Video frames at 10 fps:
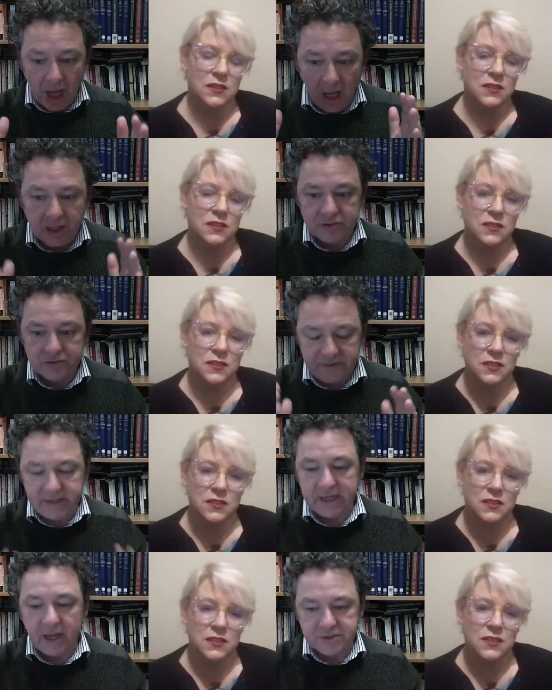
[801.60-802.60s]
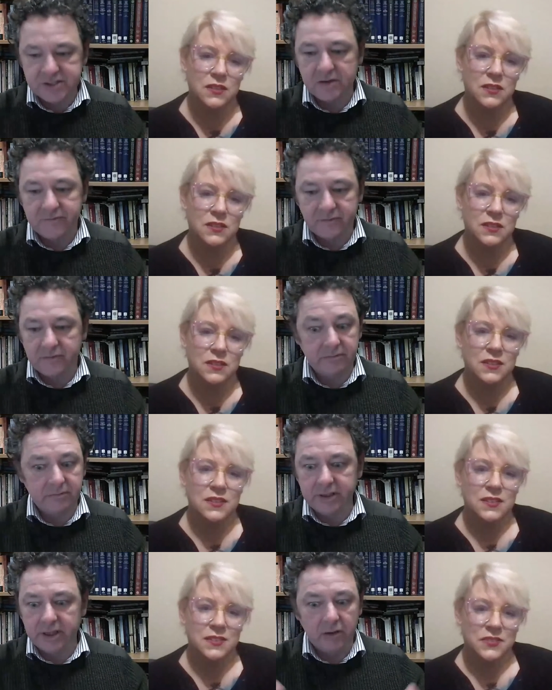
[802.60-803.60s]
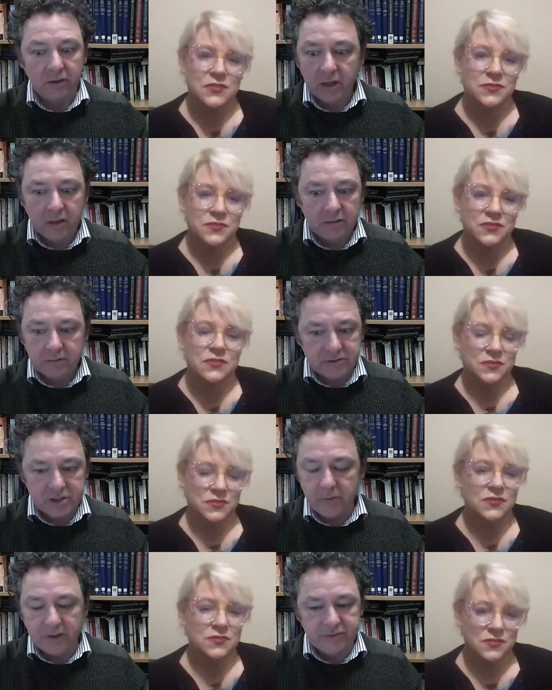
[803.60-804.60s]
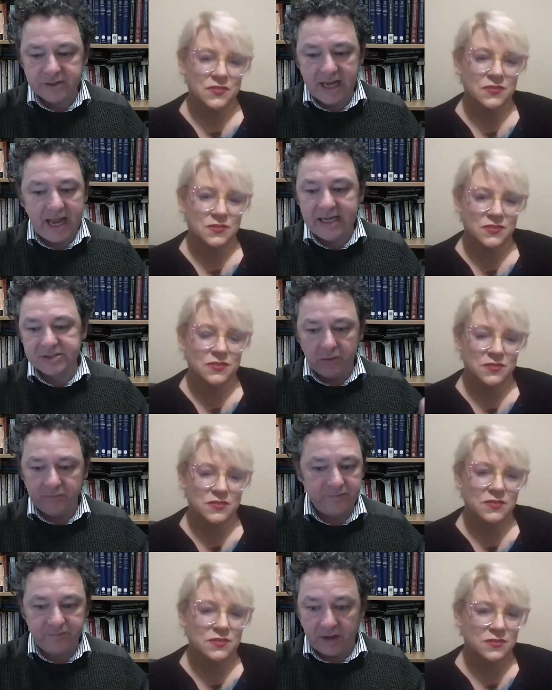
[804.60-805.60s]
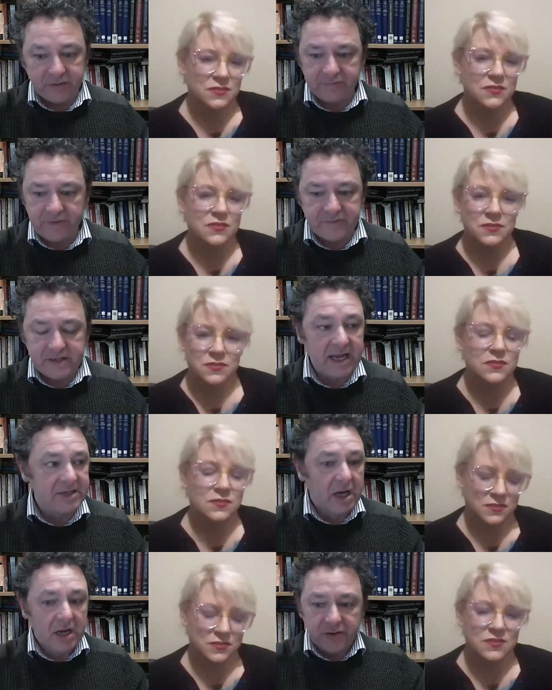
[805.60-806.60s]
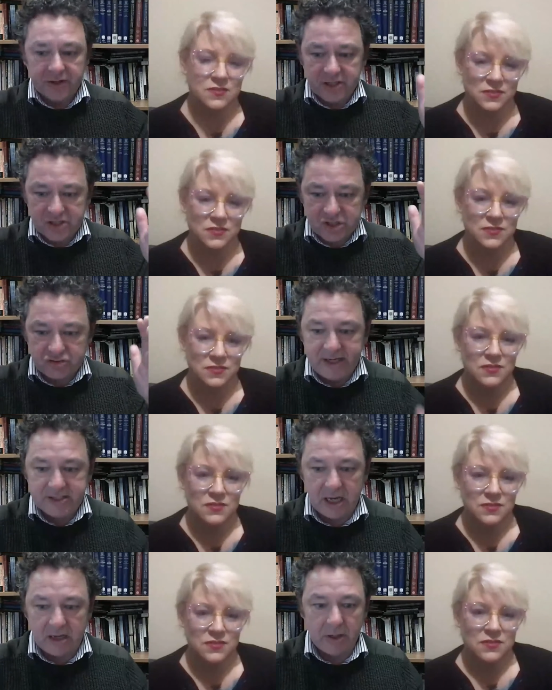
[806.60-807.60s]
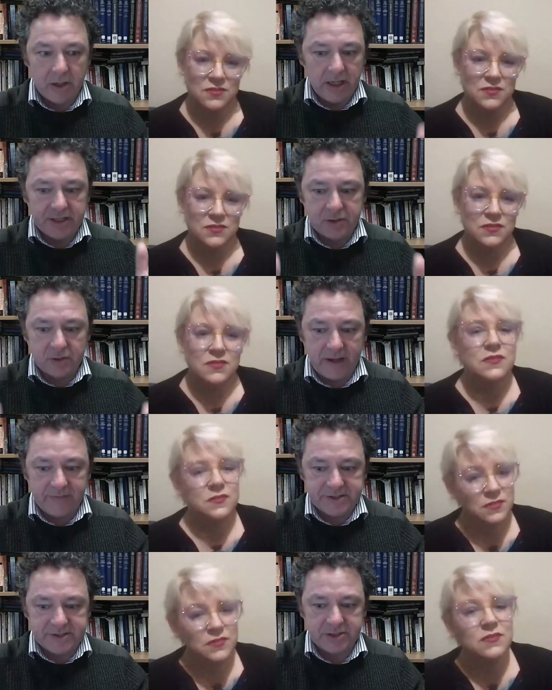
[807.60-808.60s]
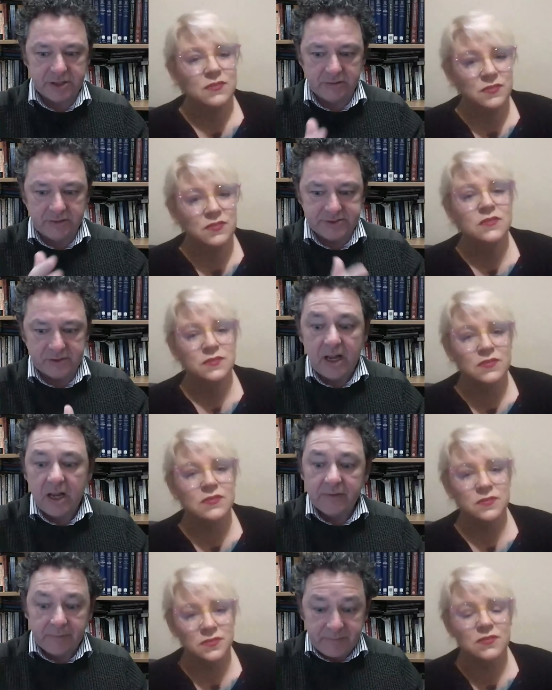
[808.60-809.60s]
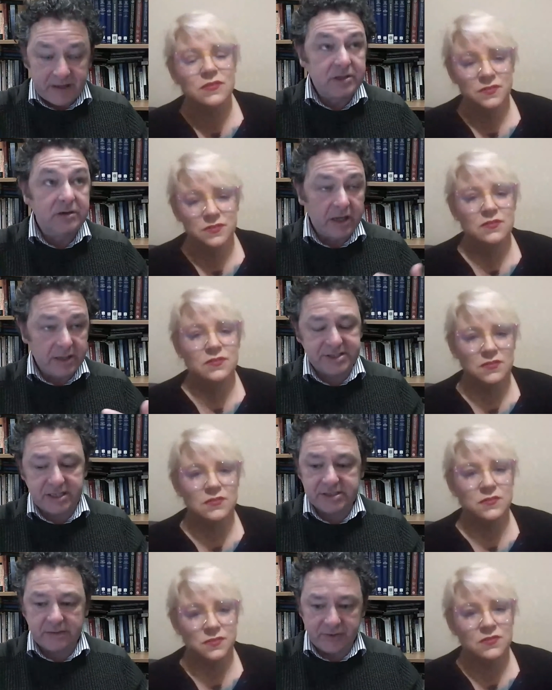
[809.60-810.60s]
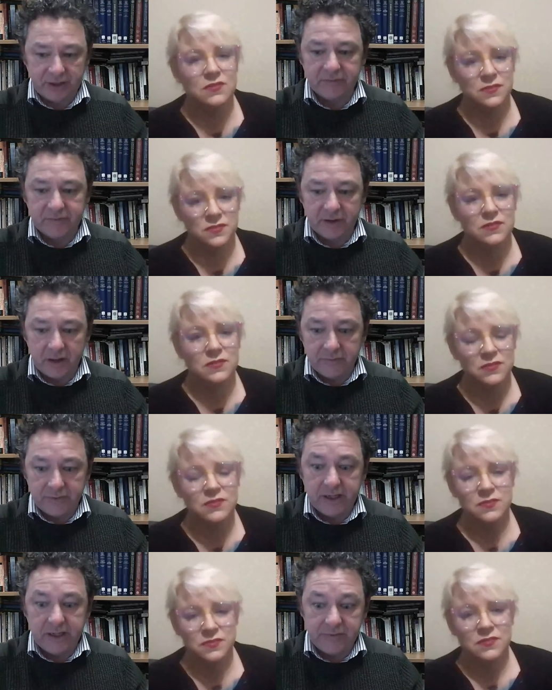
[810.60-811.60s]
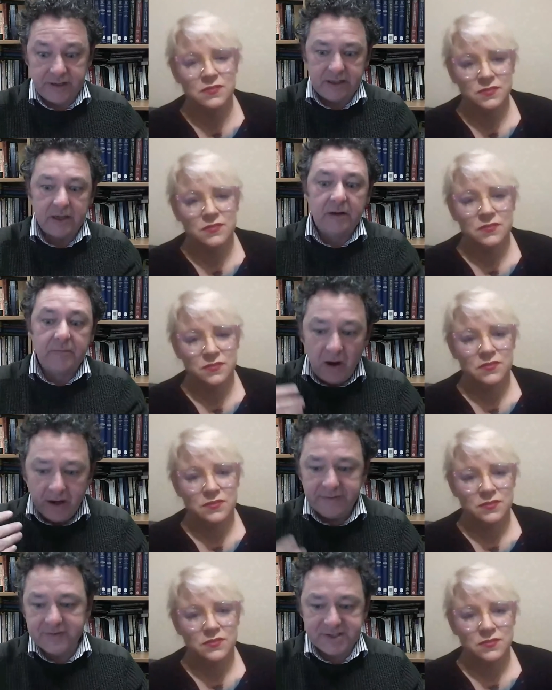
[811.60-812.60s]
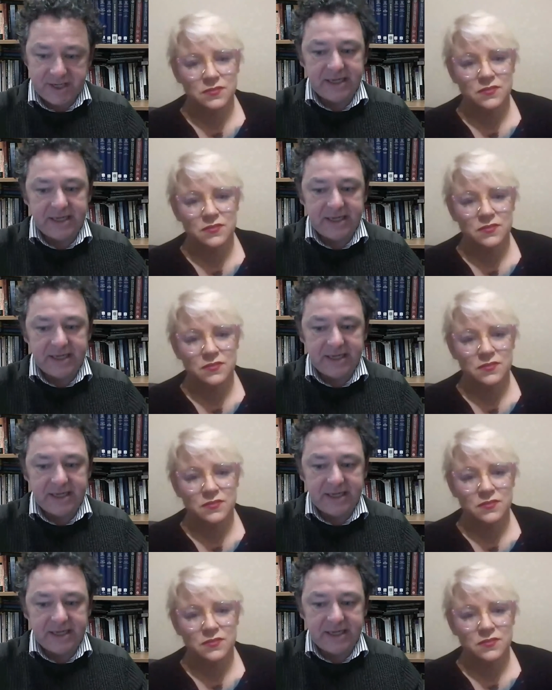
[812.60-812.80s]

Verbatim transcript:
Speaker 1: like a hundred videos over a you know 200 days or 150 days that are just straight up let's talk about this issue let's talk about they do like to see something of the the the behind the